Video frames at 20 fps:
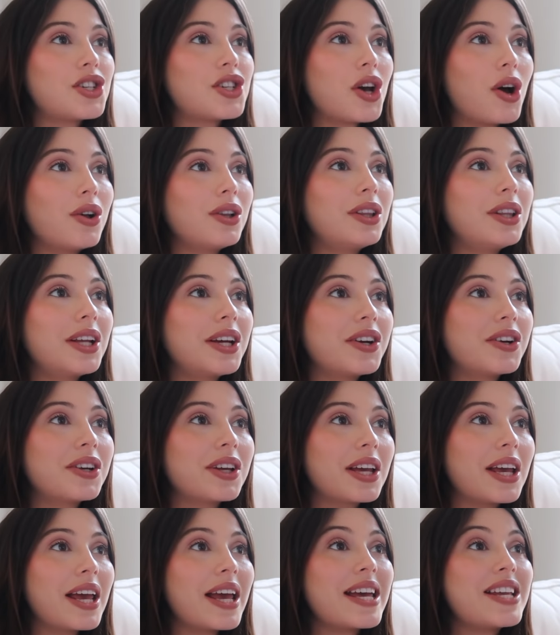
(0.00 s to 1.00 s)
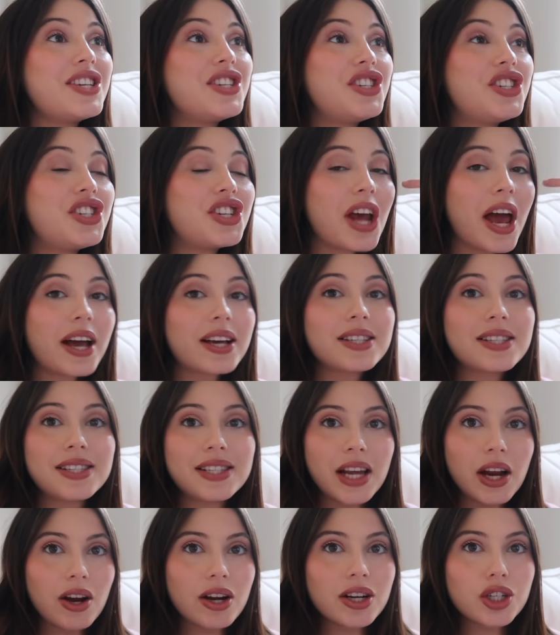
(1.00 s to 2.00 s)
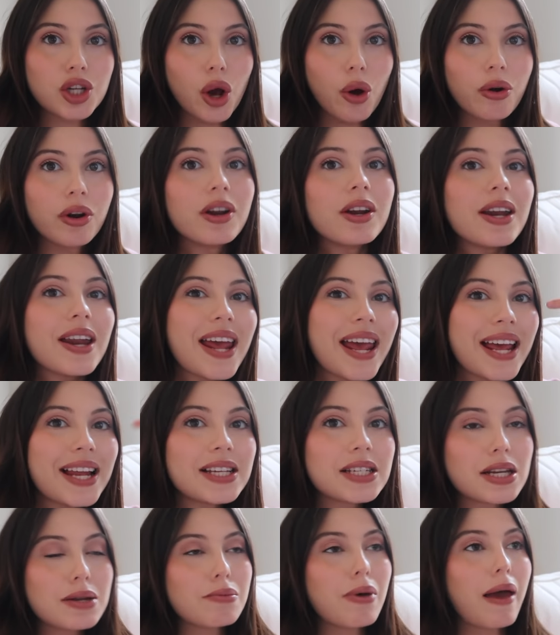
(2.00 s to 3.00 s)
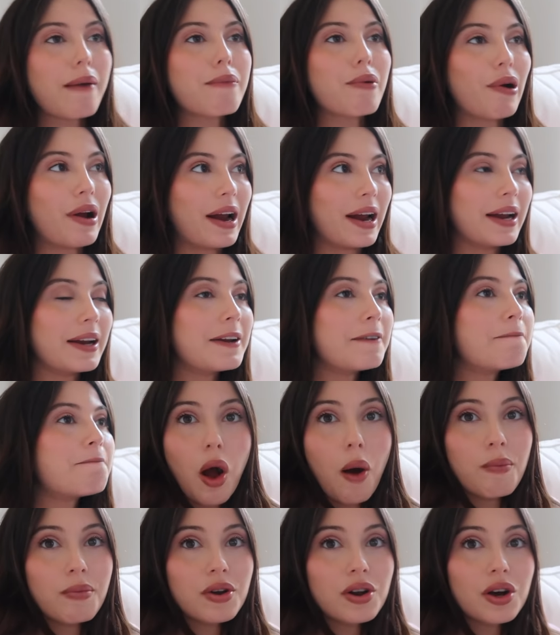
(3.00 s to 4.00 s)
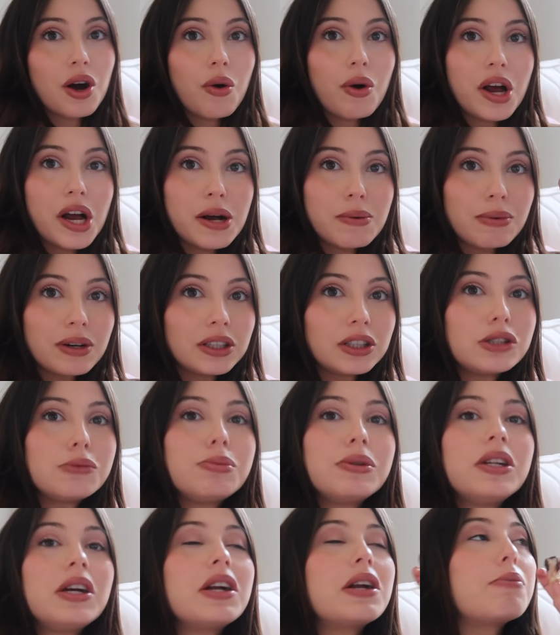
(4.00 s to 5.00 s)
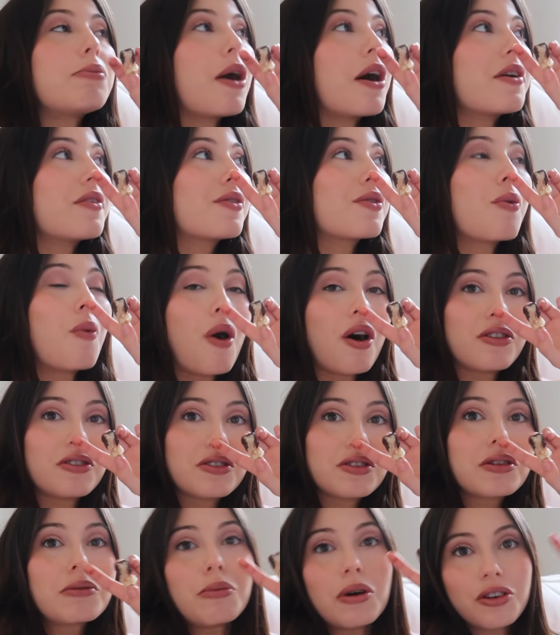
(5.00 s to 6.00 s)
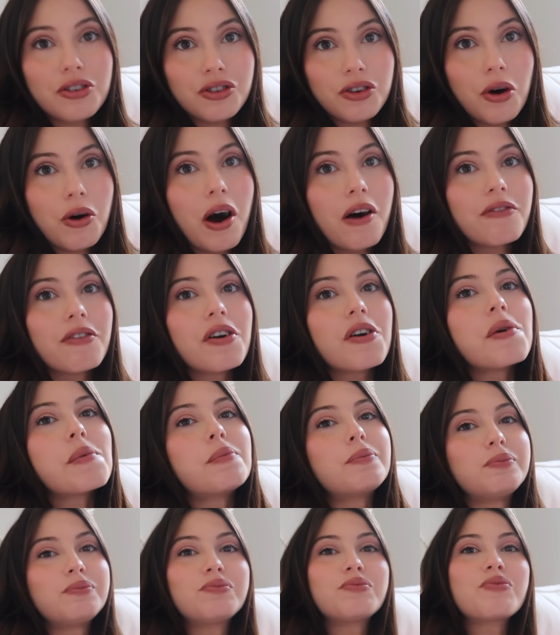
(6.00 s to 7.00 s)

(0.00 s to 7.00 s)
show literally injects serotonin into my brain. I'm gonna go eat my little banana bites and watch the best show ever.